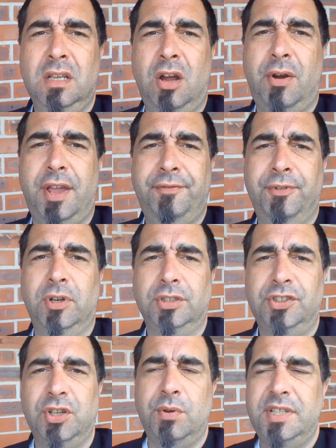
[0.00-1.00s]
Alright
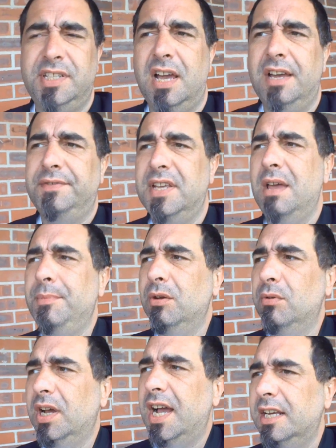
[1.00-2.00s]
folks, so it's half time
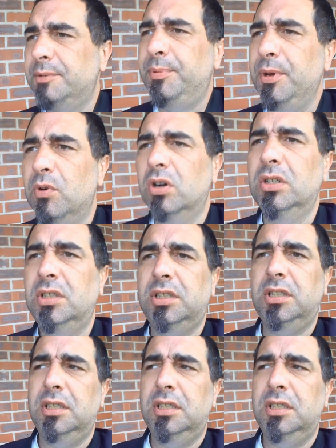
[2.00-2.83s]
here at Haxby Road.